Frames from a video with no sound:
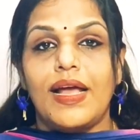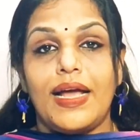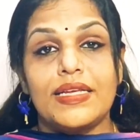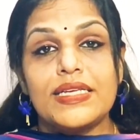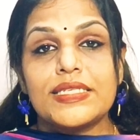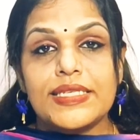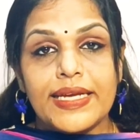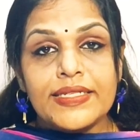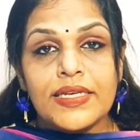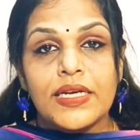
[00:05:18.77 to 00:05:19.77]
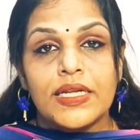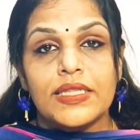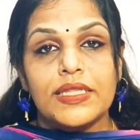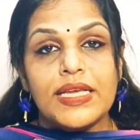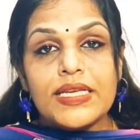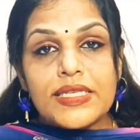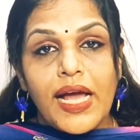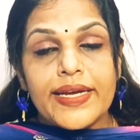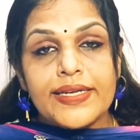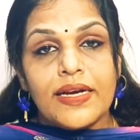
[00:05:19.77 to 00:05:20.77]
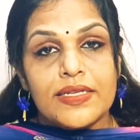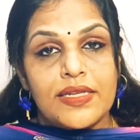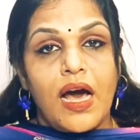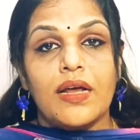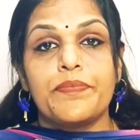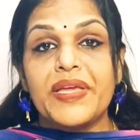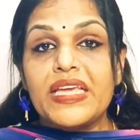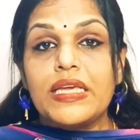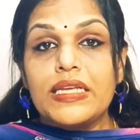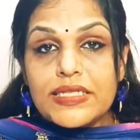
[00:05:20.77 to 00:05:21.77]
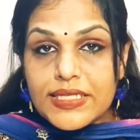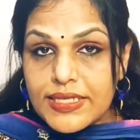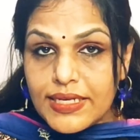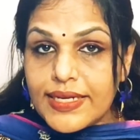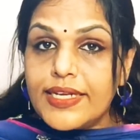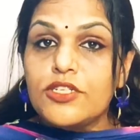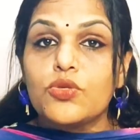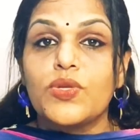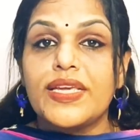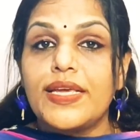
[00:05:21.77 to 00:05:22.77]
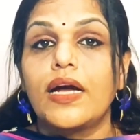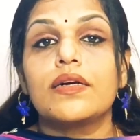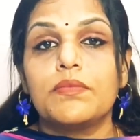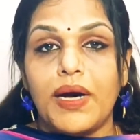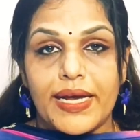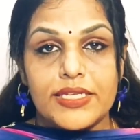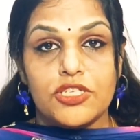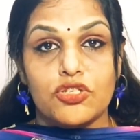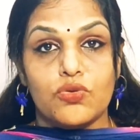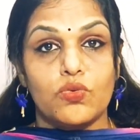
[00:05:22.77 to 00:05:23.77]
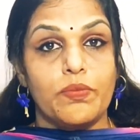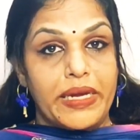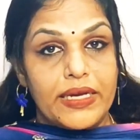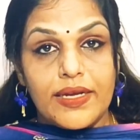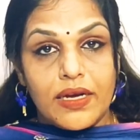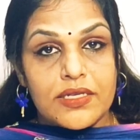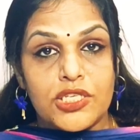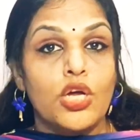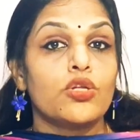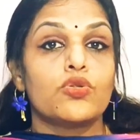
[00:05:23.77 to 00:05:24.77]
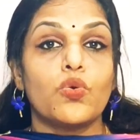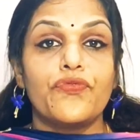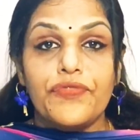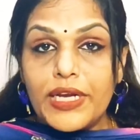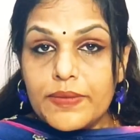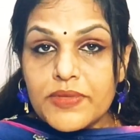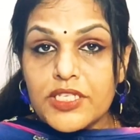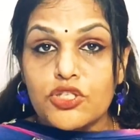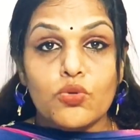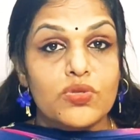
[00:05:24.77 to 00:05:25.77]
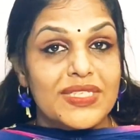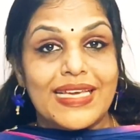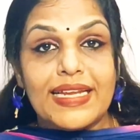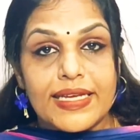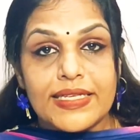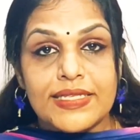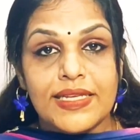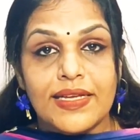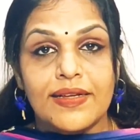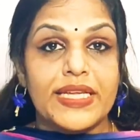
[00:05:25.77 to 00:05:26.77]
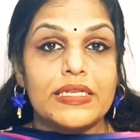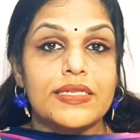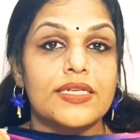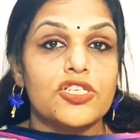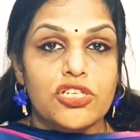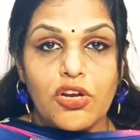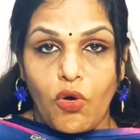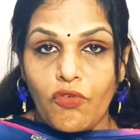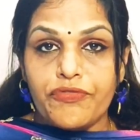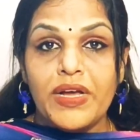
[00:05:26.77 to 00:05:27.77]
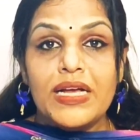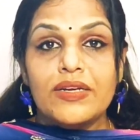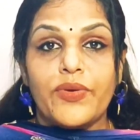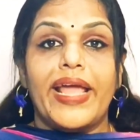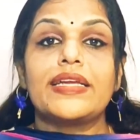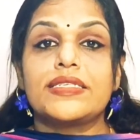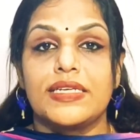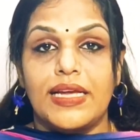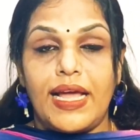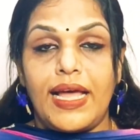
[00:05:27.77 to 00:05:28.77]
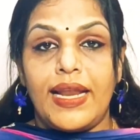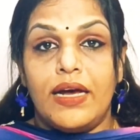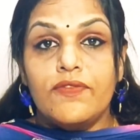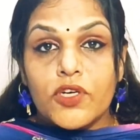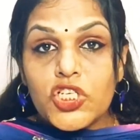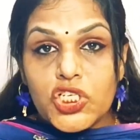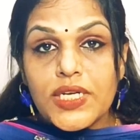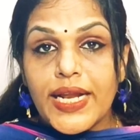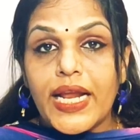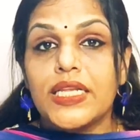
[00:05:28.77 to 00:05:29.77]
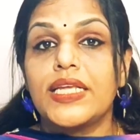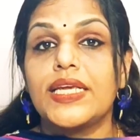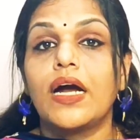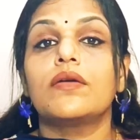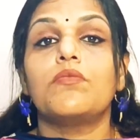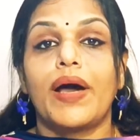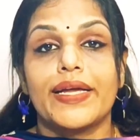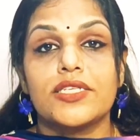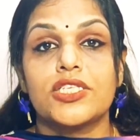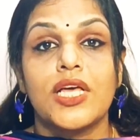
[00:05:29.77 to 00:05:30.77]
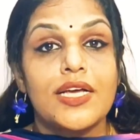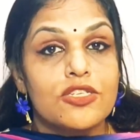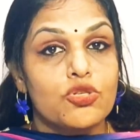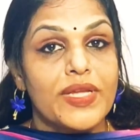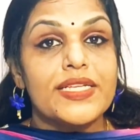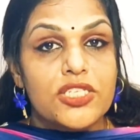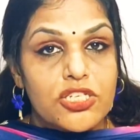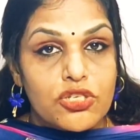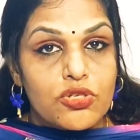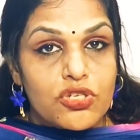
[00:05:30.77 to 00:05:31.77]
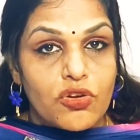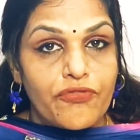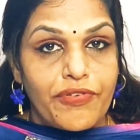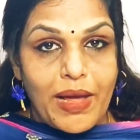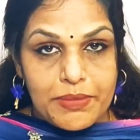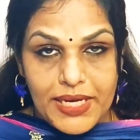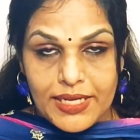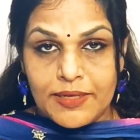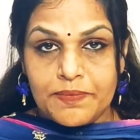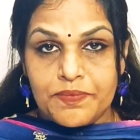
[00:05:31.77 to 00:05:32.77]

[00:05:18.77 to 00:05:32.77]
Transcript: And he said, these ideas are being instilled into the young minds through medias, through films, through series, with the intention of creating an aversion in the young minds to the institution of family.